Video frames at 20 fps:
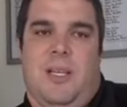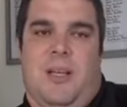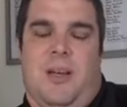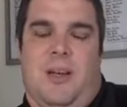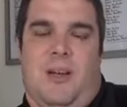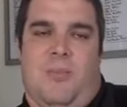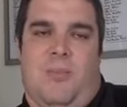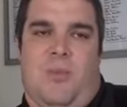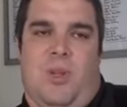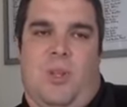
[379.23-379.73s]

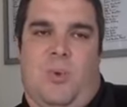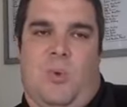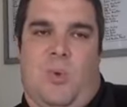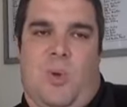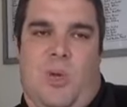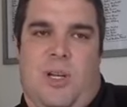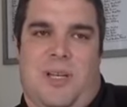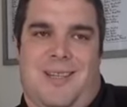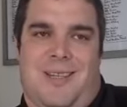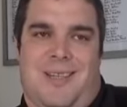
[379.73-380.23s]
really
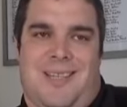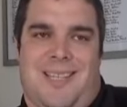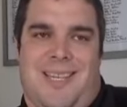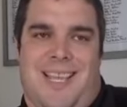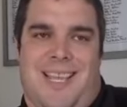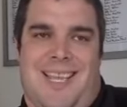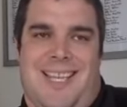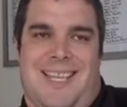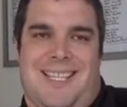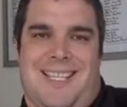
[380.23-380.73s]
working to
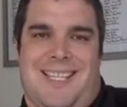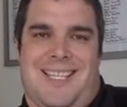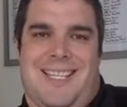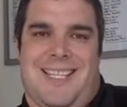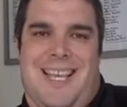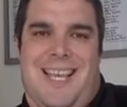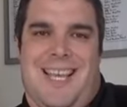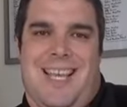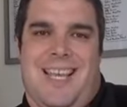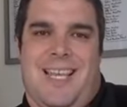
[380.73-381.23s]
stay
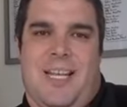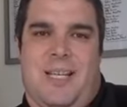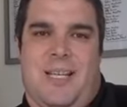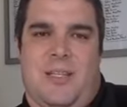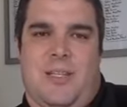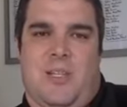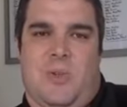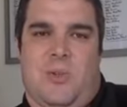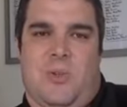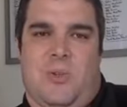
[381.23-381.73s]
inside
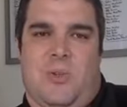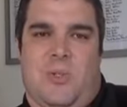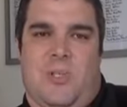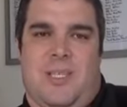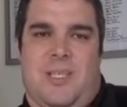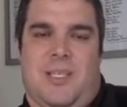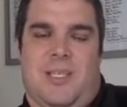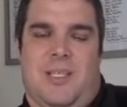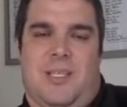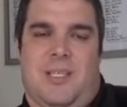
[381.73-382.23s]
and social
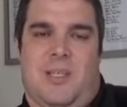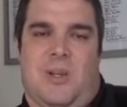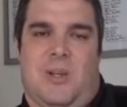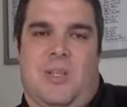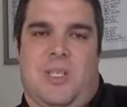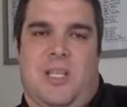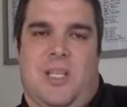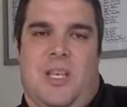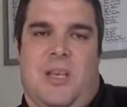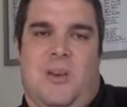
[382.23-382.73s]
distance
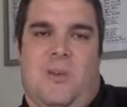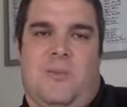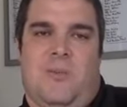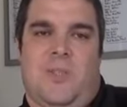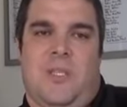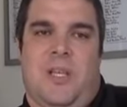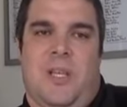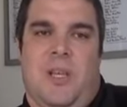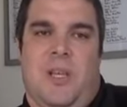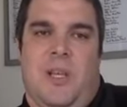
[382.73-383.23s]

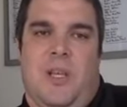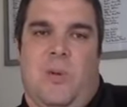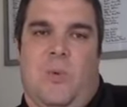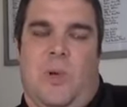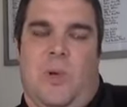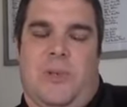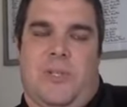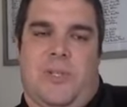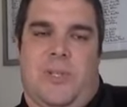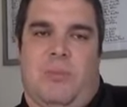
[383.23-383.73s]
ourselves
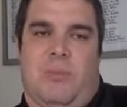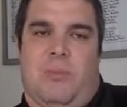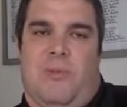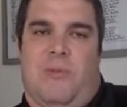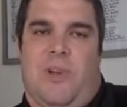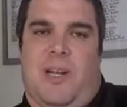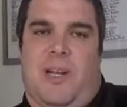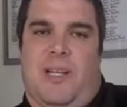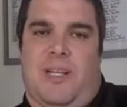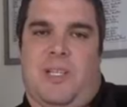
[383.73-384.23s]
while still
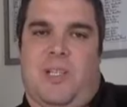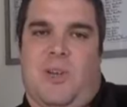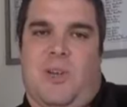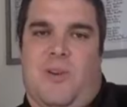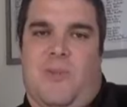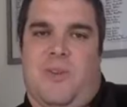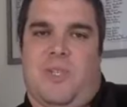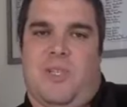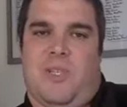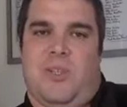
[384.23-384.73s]
providing
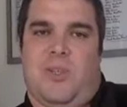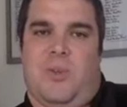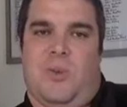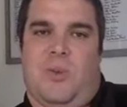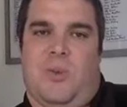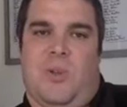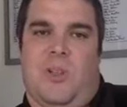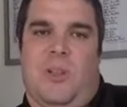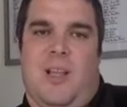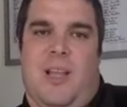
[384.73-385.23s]
service
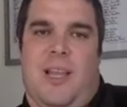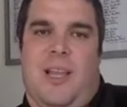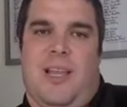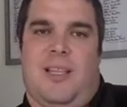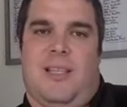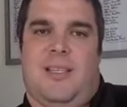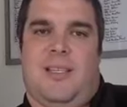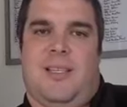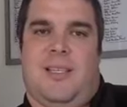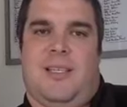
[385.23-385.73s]
to
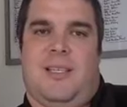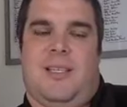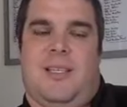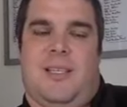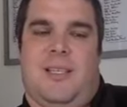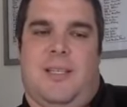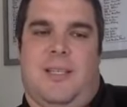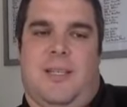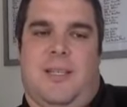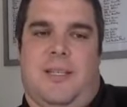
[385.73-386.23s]
clients.
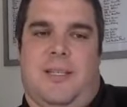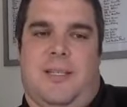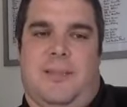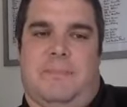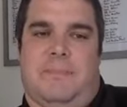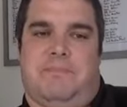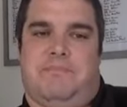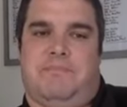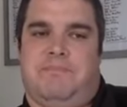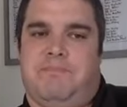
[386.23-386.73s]

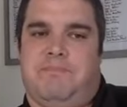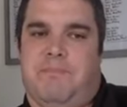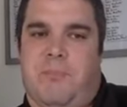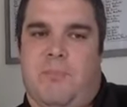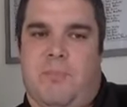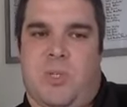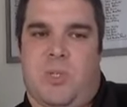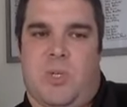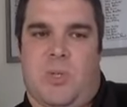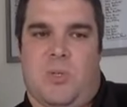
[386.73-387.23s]
I'm
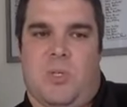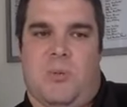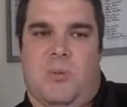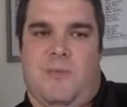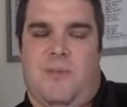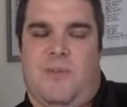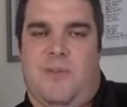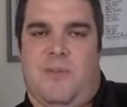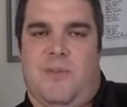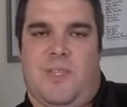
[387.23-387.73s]
sure
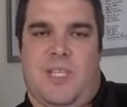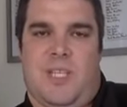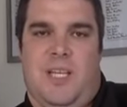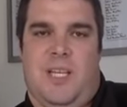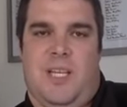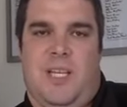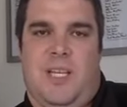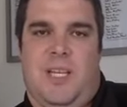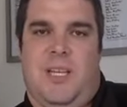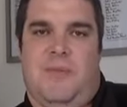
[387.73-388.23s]
some of you have
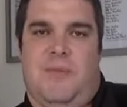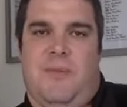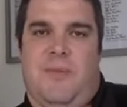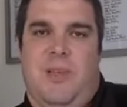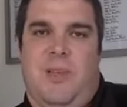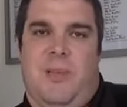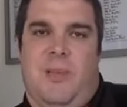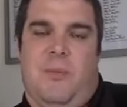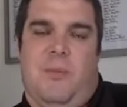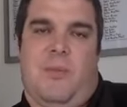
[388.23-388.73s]
seen, I've
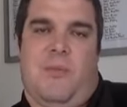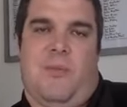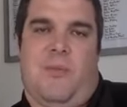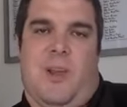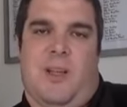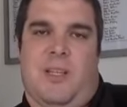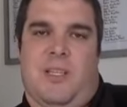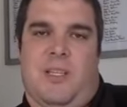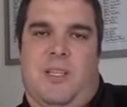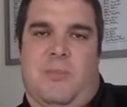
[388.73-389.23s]

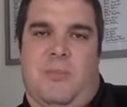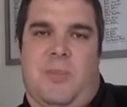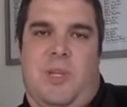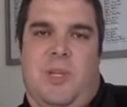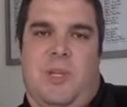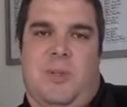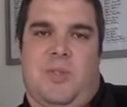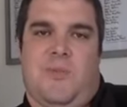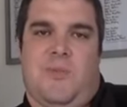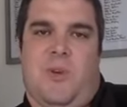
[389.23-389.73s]
provided some
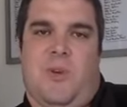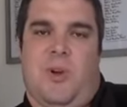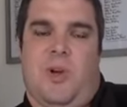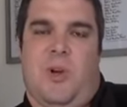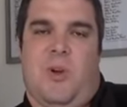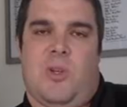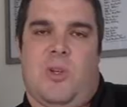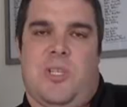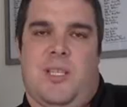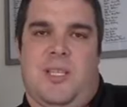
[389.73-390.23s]
meals for
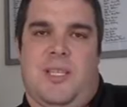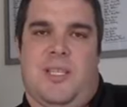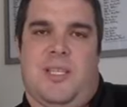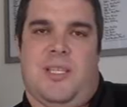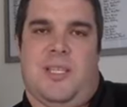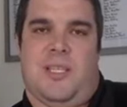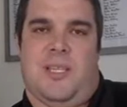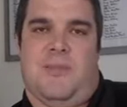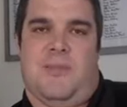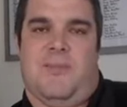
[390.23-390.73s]

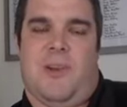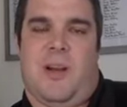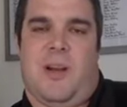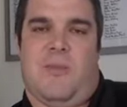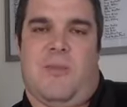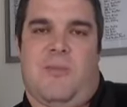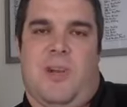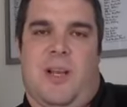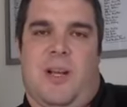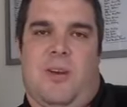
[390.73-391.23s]
nurses and
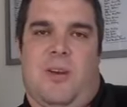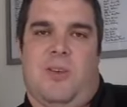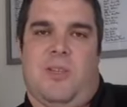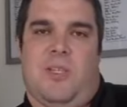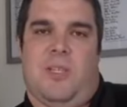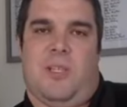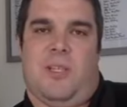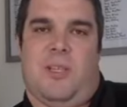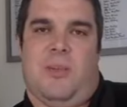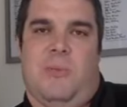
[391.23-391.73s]

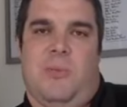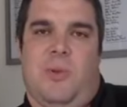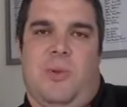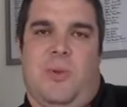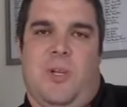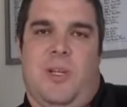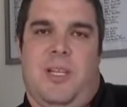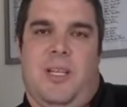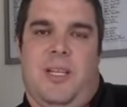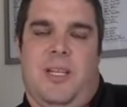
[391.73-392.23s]
firefighters in the
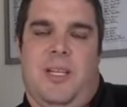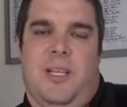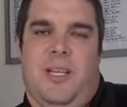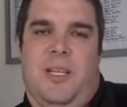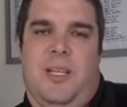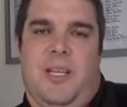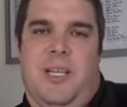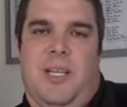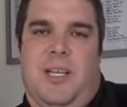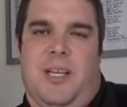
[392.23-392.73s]
community.
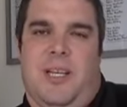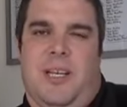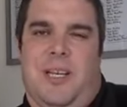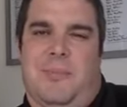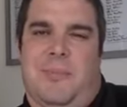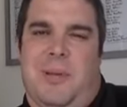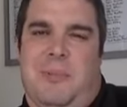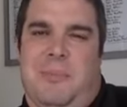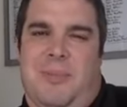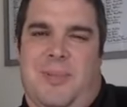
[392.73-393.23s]

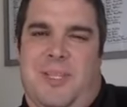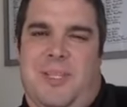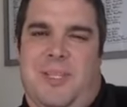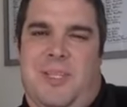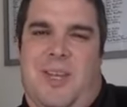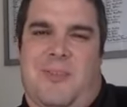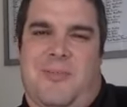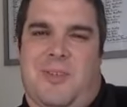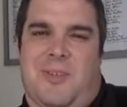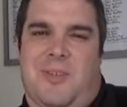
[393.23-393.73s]
My
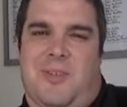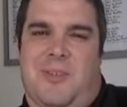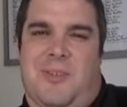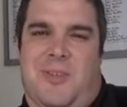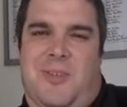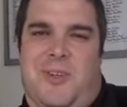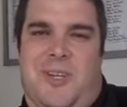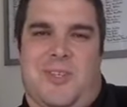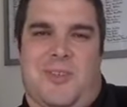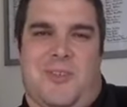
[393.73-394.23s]
police
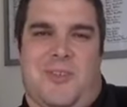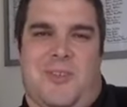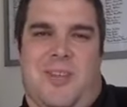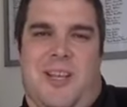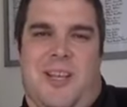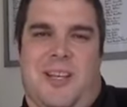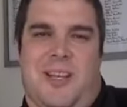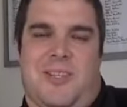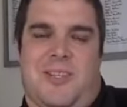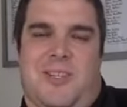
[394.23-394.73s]
officers, you guys are
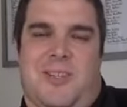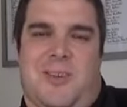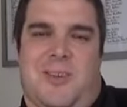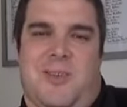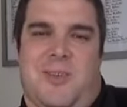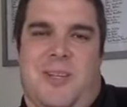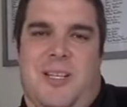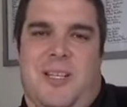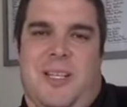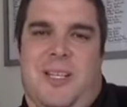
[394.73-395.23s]
next.
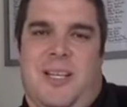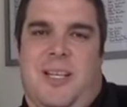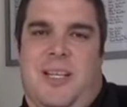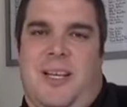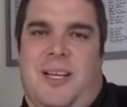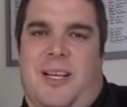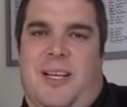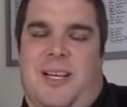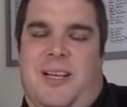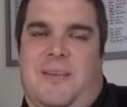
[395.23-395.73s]
So
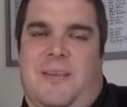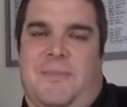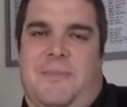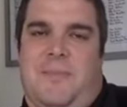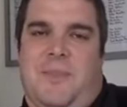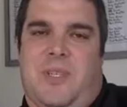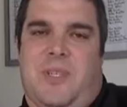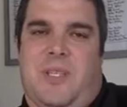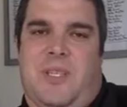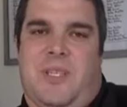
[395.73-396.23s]

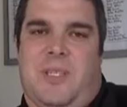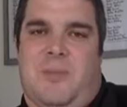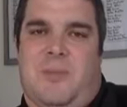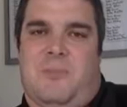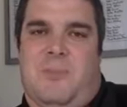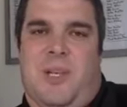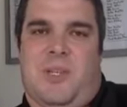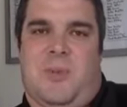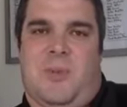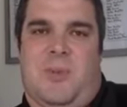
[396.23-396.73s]
just
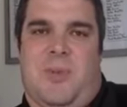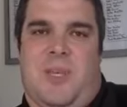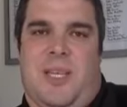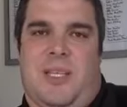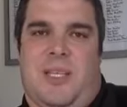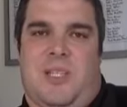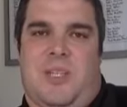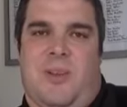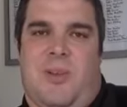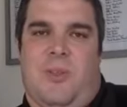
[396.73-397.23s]
special
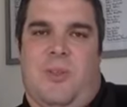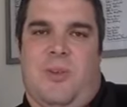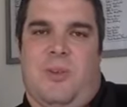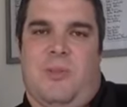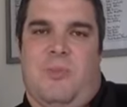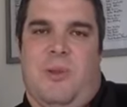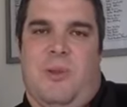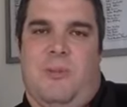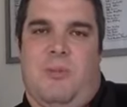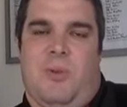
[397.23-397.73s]
thanks to all
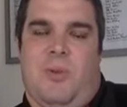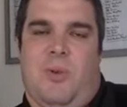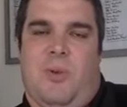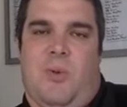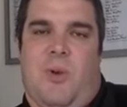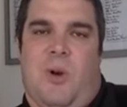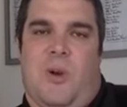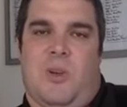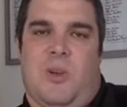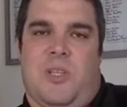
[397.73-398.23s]
those people
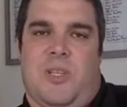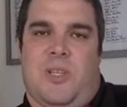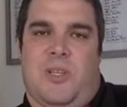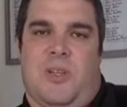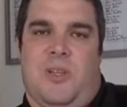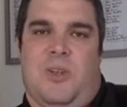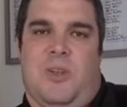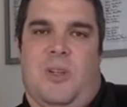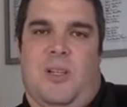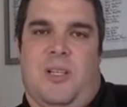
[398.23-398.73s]
who are
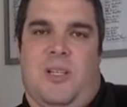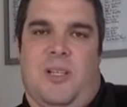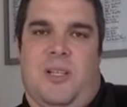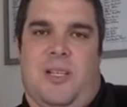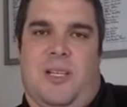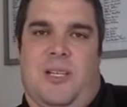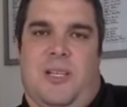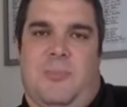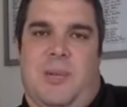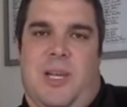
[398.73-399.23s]
still
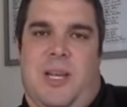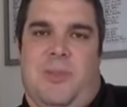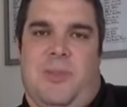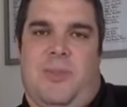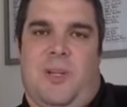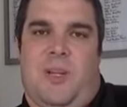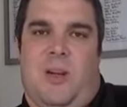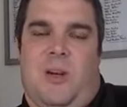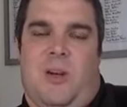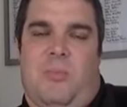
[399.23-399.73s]
out
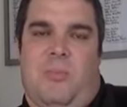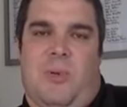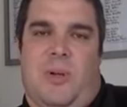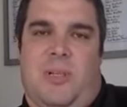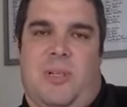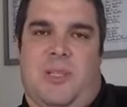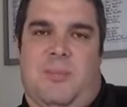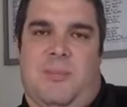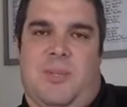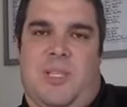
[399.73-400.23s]
there
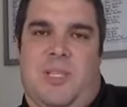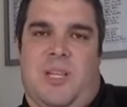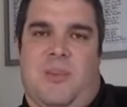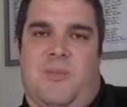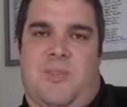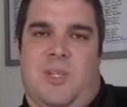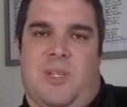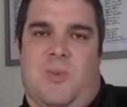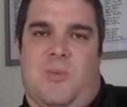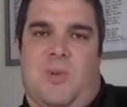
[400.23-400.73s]
putting
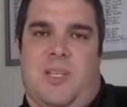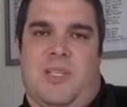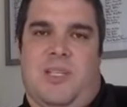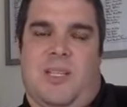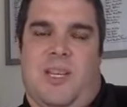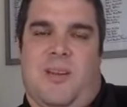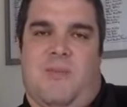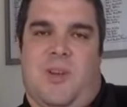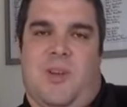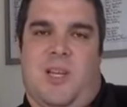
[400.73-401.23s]
themselves at
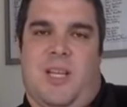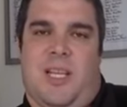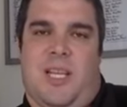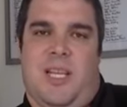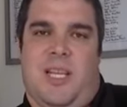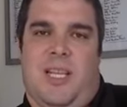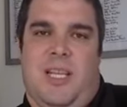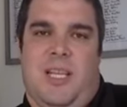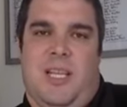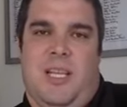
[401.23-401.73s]
risk every
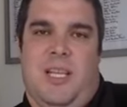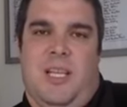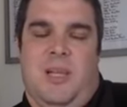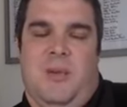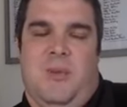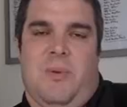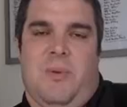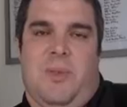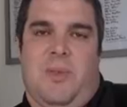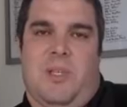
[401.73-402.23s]
day
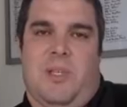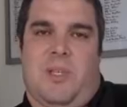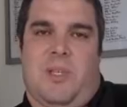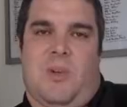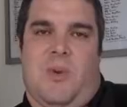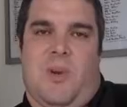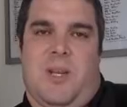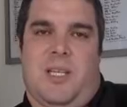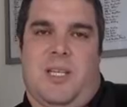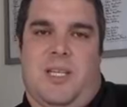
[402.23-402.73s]
with this
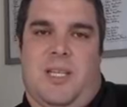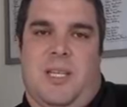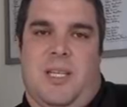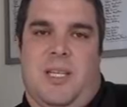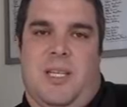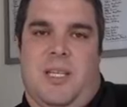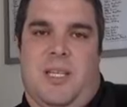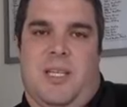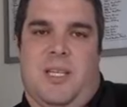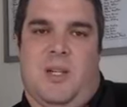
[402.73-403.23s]

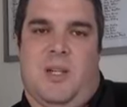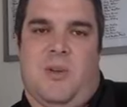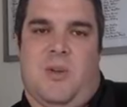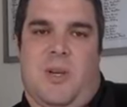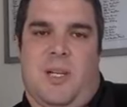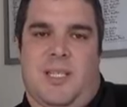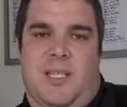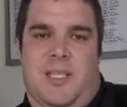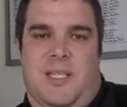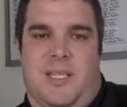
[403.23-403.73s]

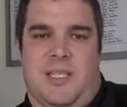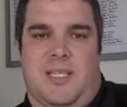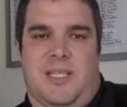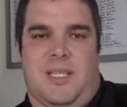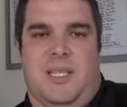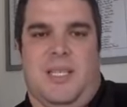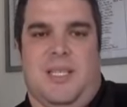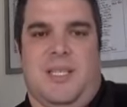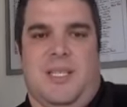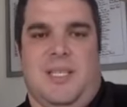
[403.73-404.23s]
crazy
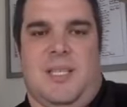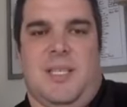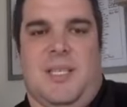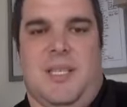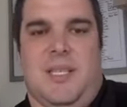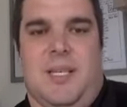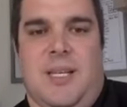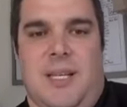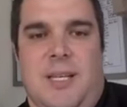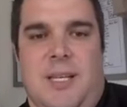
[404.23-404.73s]
disease.